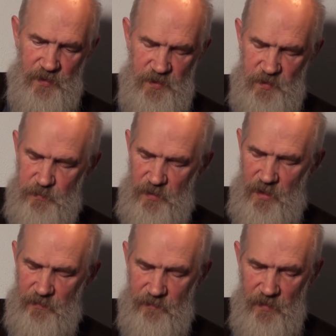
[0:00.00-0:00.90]
So
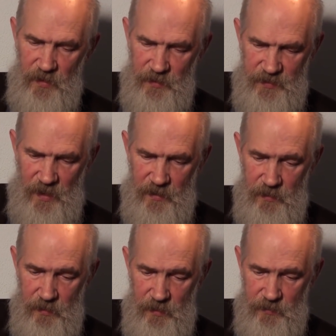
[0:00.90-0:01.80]
basically, this kind
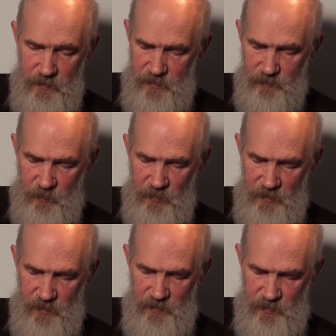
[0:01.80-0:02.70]
of
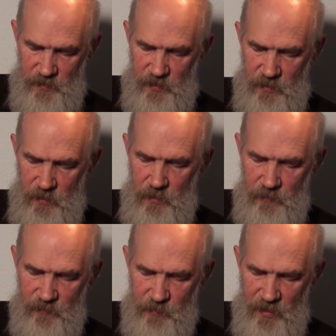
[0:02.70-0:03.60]
equipment already
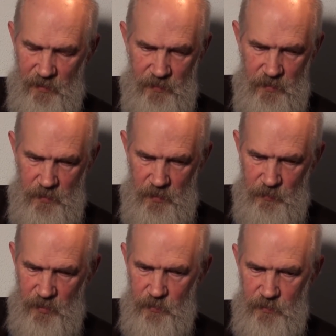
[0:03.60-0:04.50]
exists, and
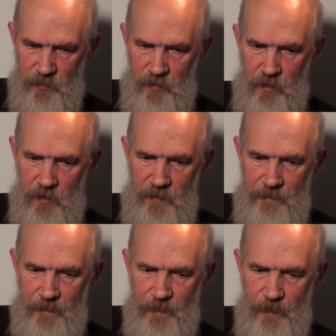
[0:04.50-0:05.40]
you just need
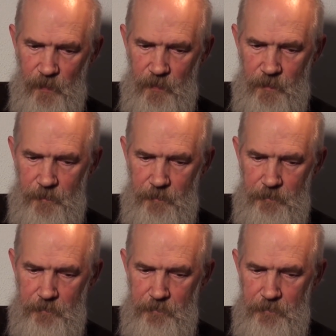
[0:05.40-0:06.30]
to be
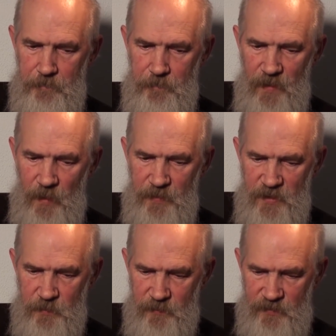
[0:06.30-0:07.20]
competent
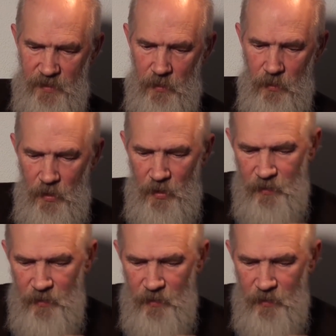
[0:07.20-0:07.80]
enough in order to